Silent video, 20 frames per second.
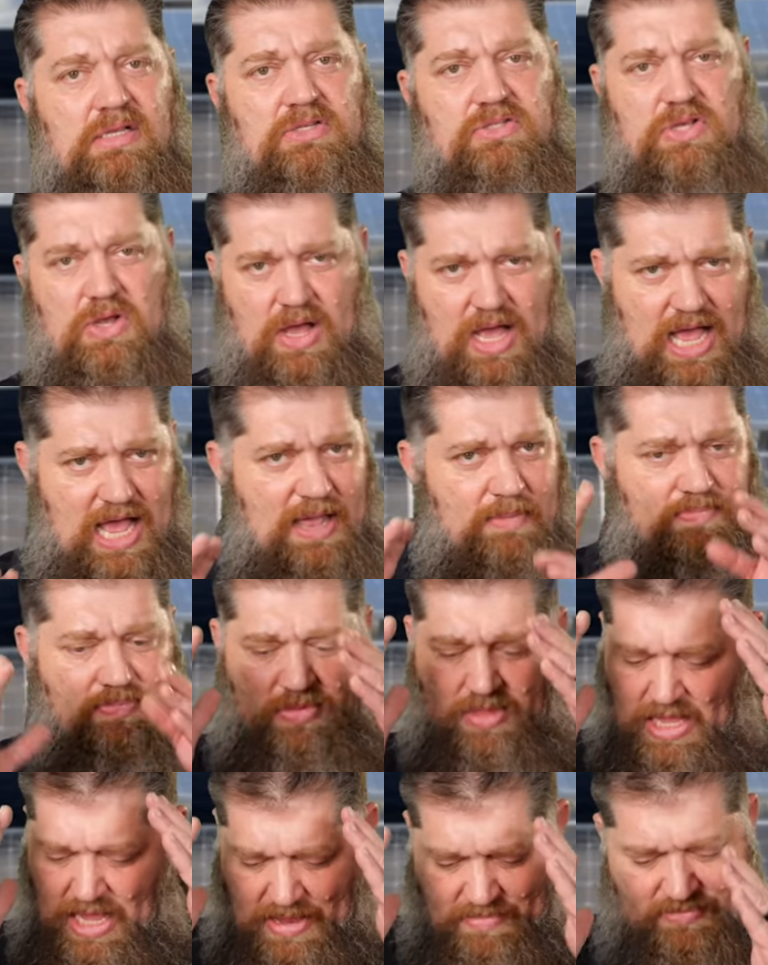So
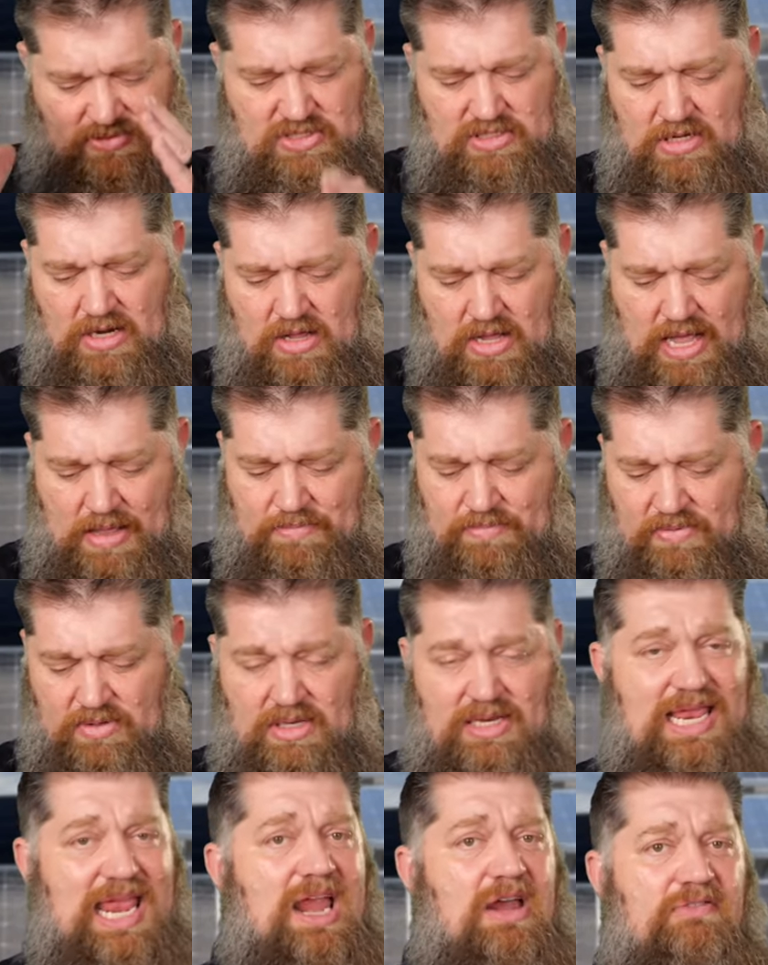I'm, I'm, slow, I'm
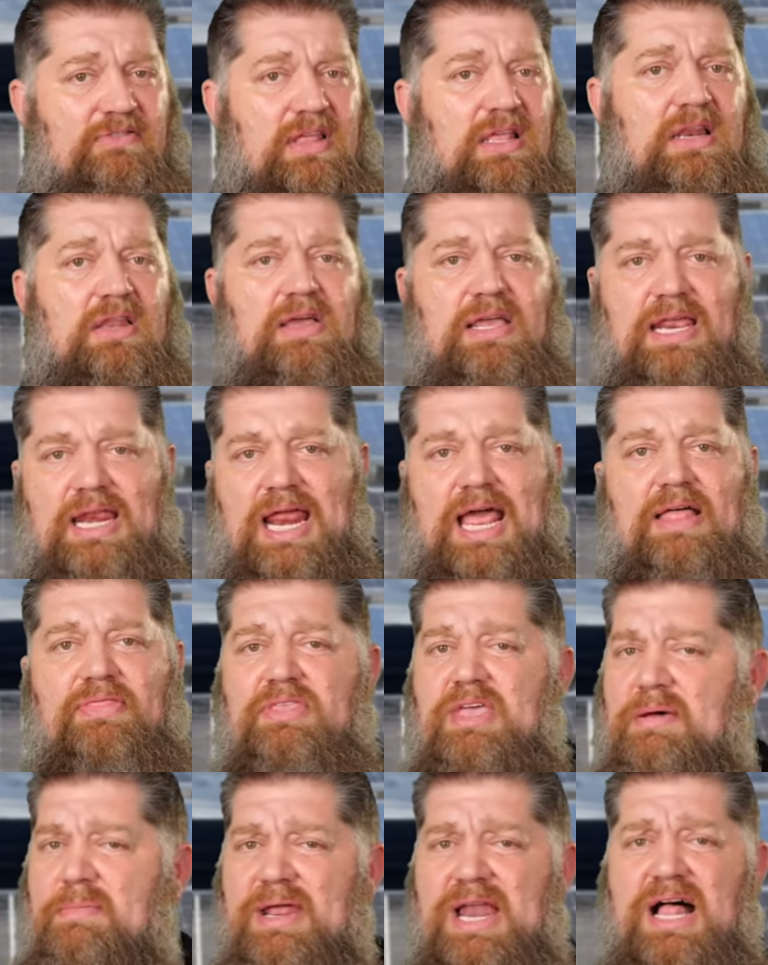carefully looking
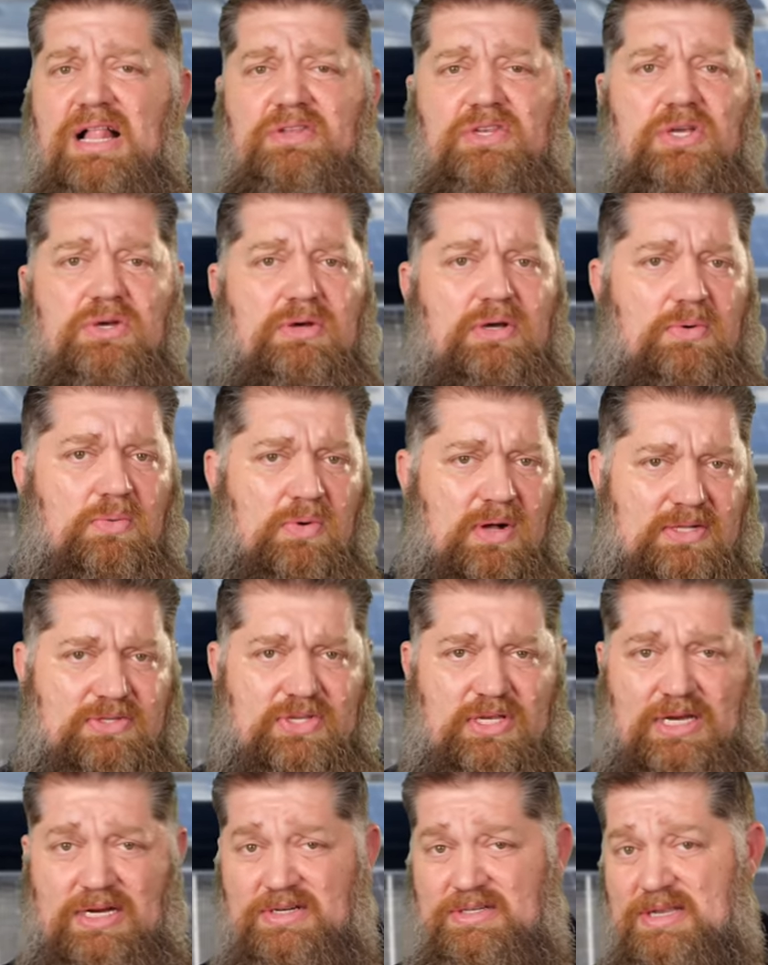at them, and I'll do it
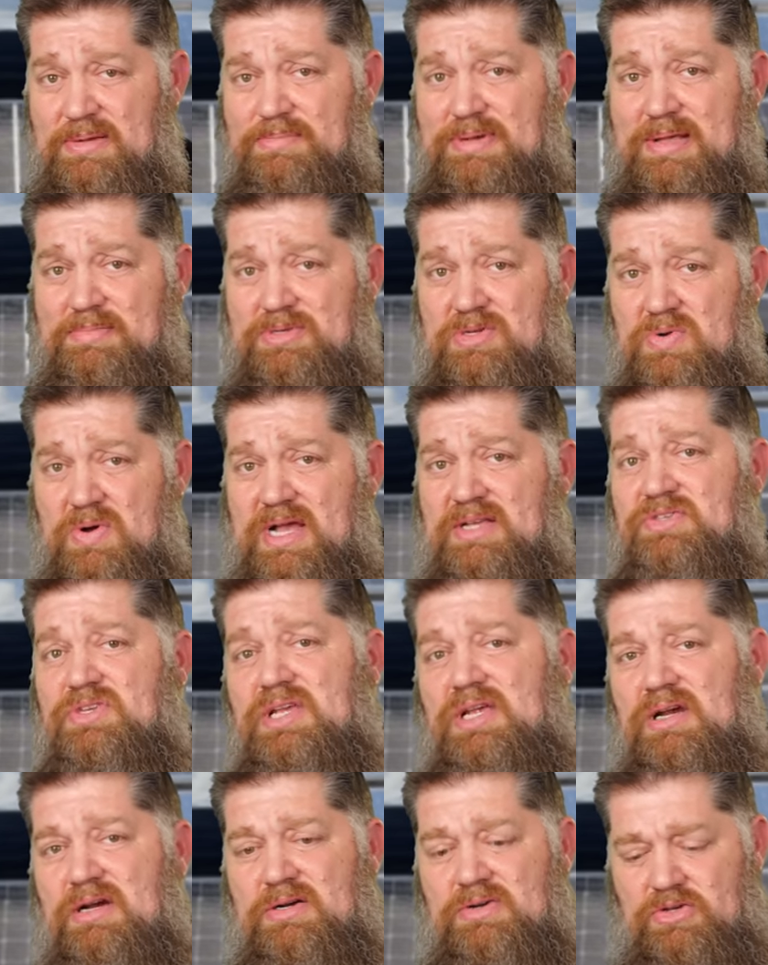once a year, sometimes twice
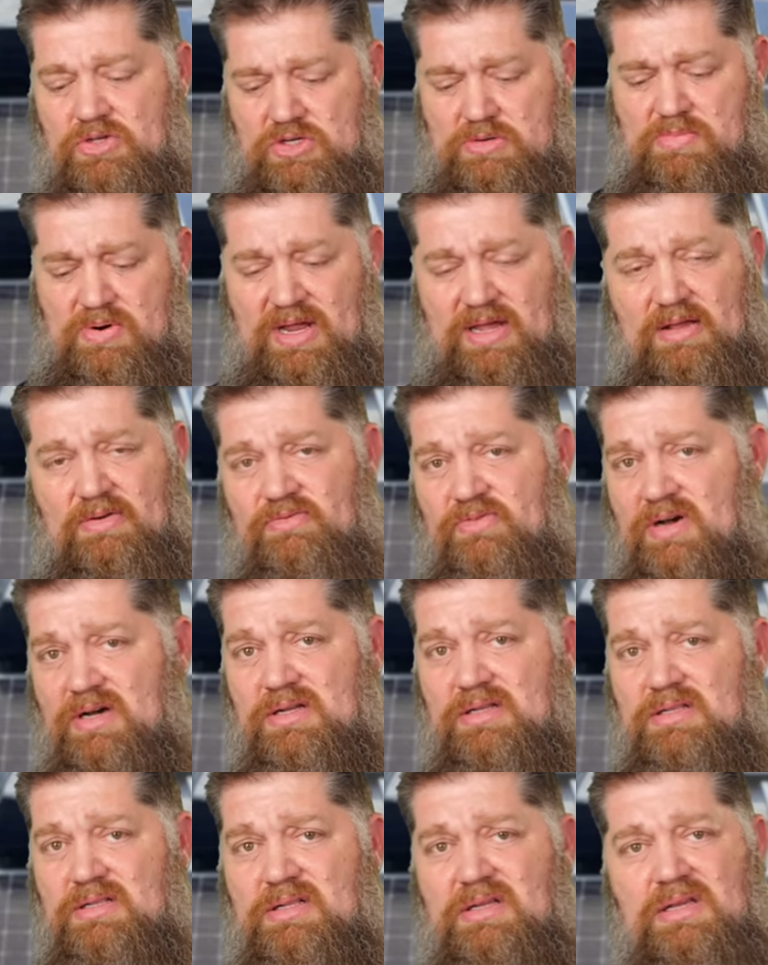a year, spring and
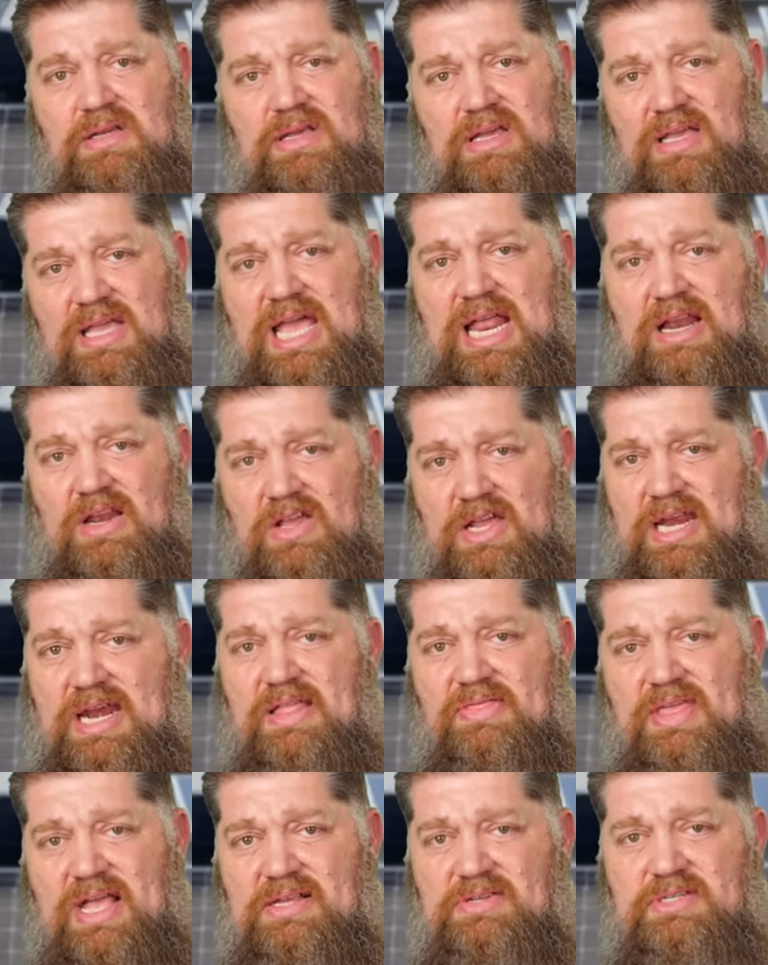fall, kind of looking
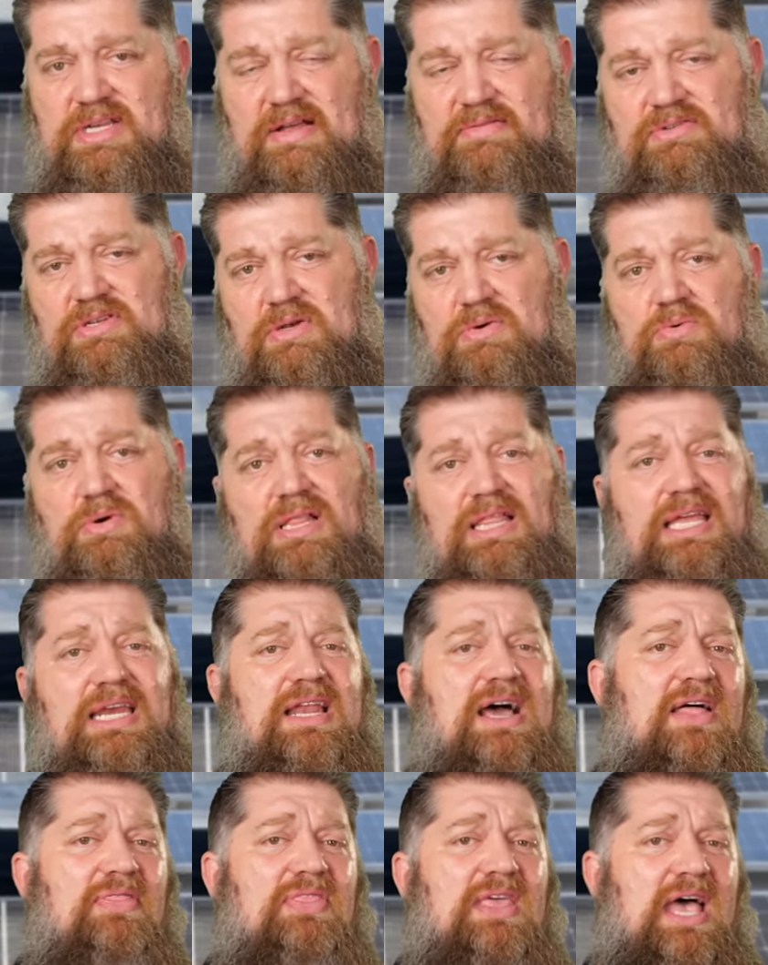at that stuff. So really
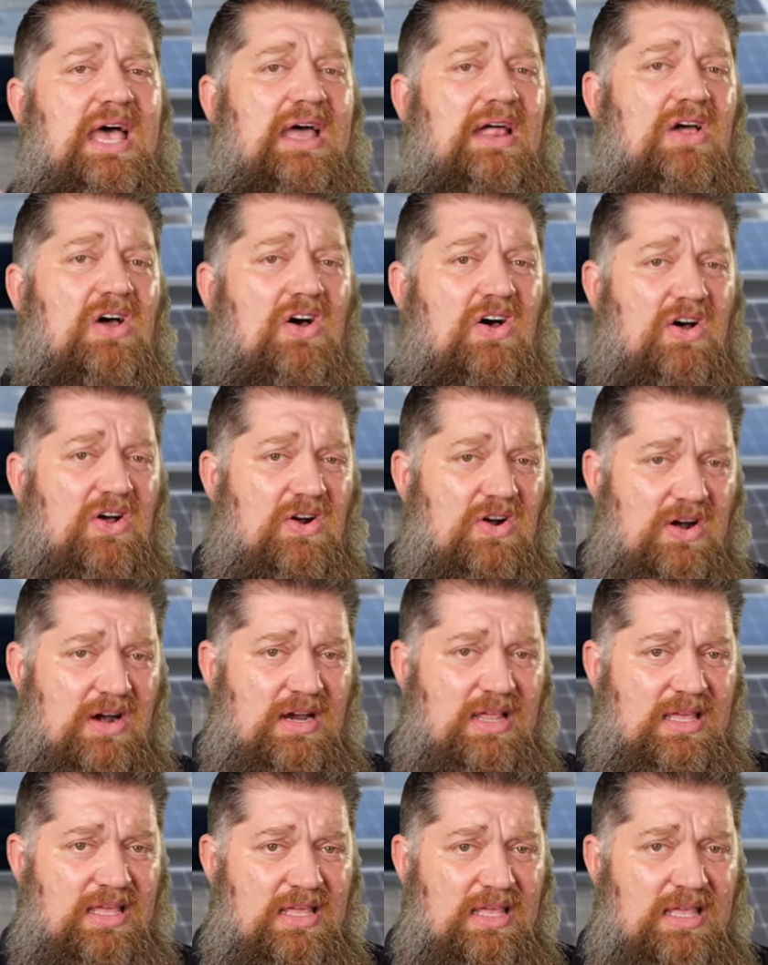not that
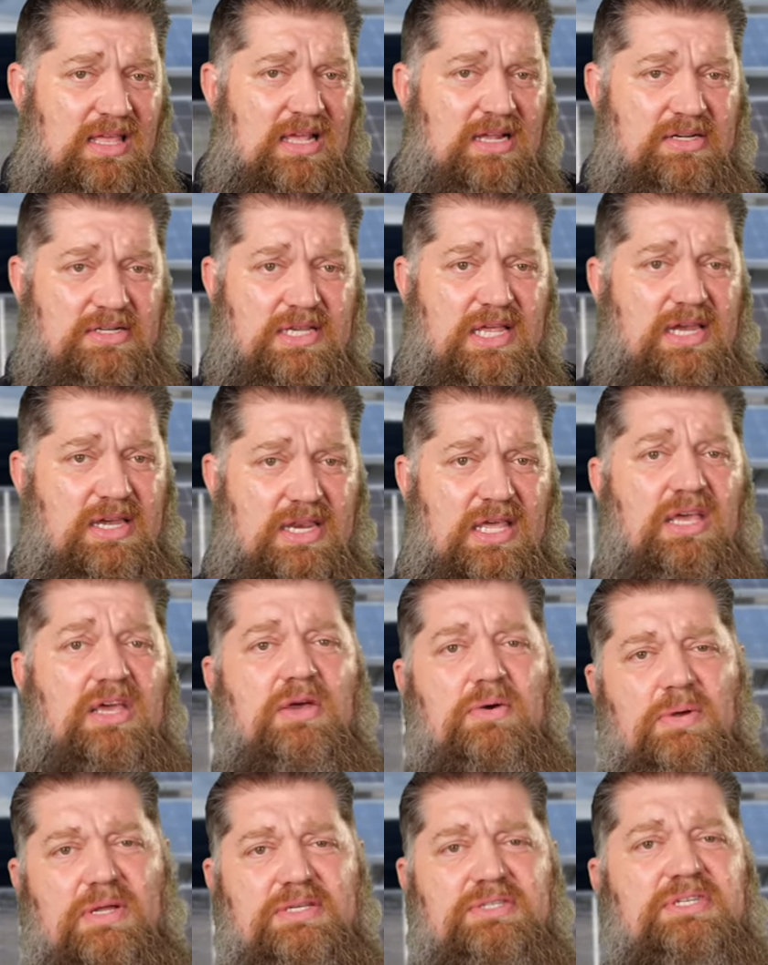hard to
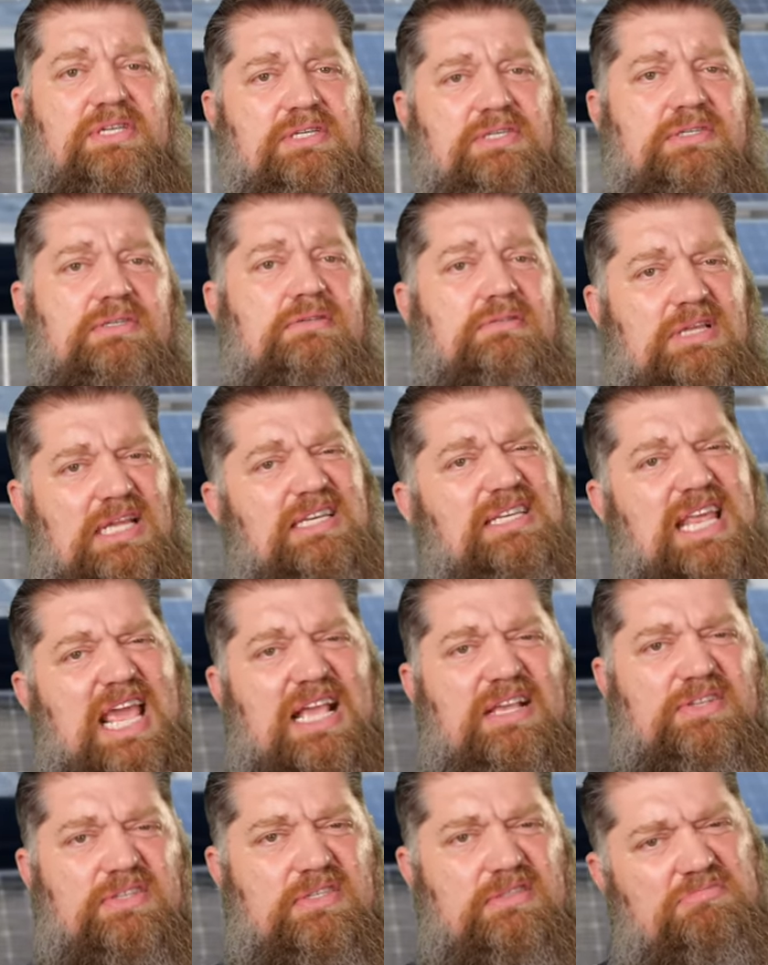do. It's just, it
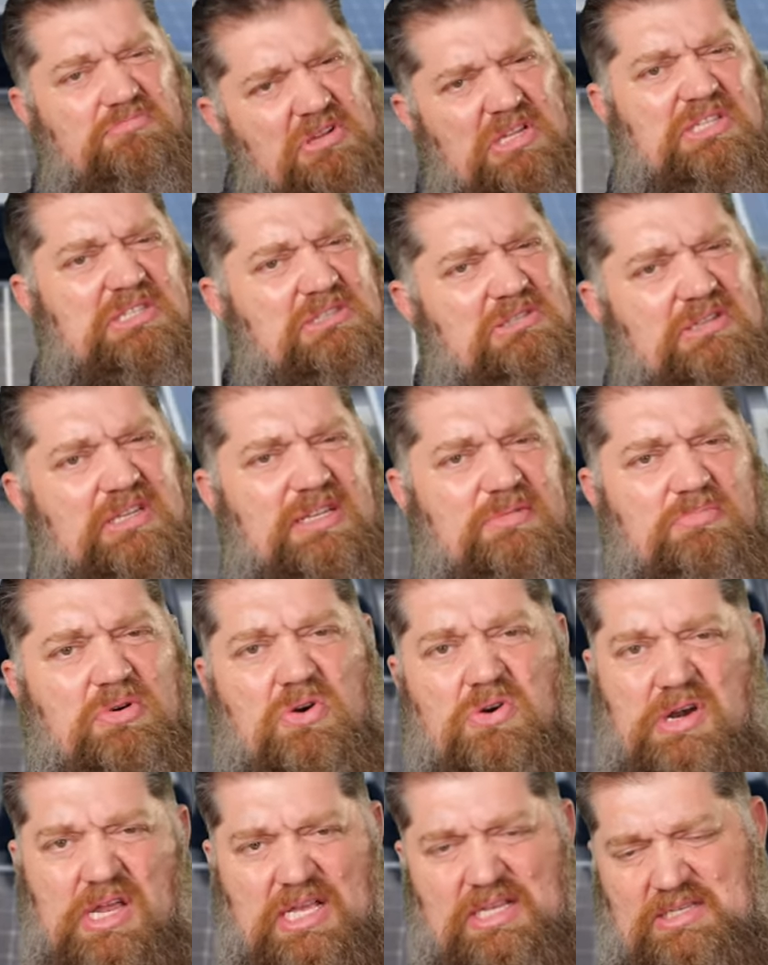takes, it's
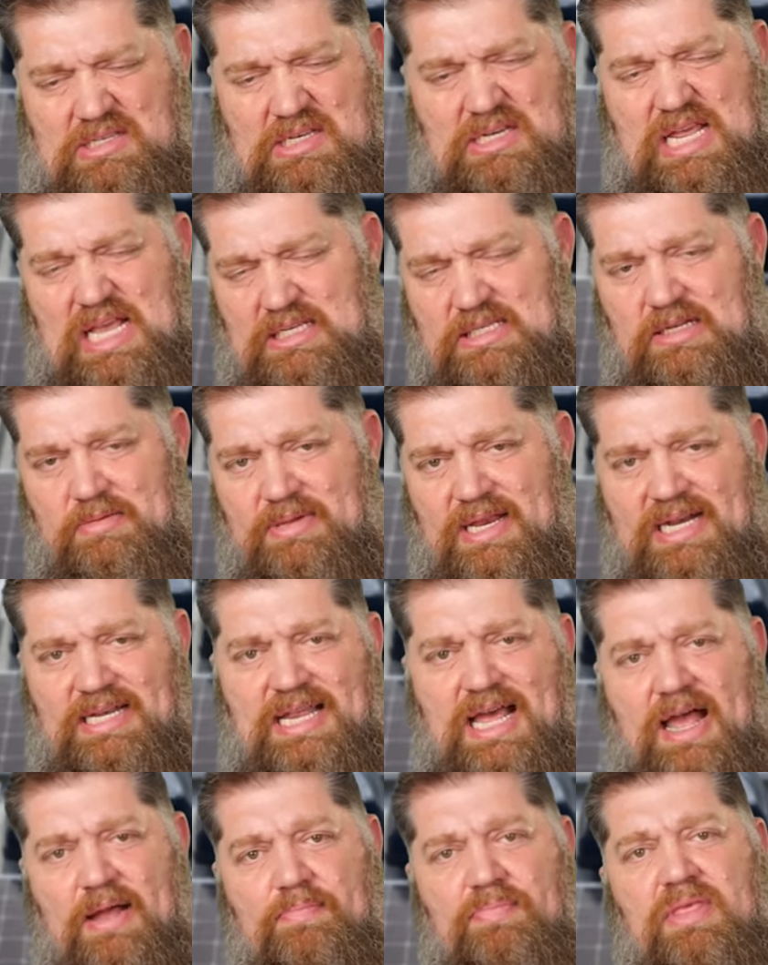laborious. It takes a little bit of
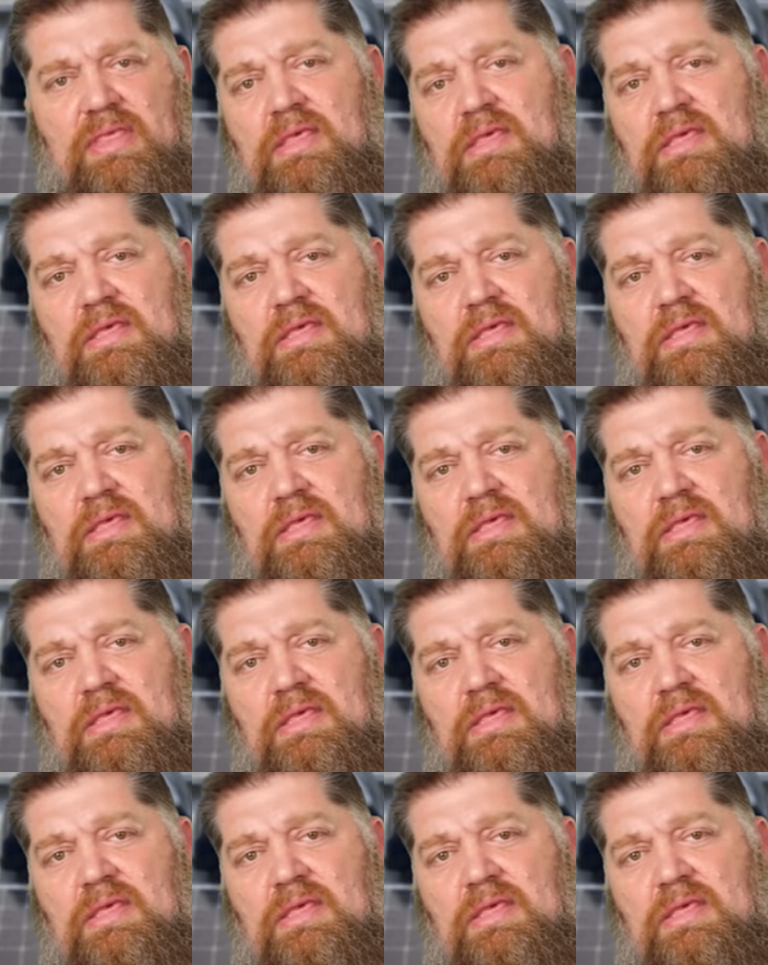time,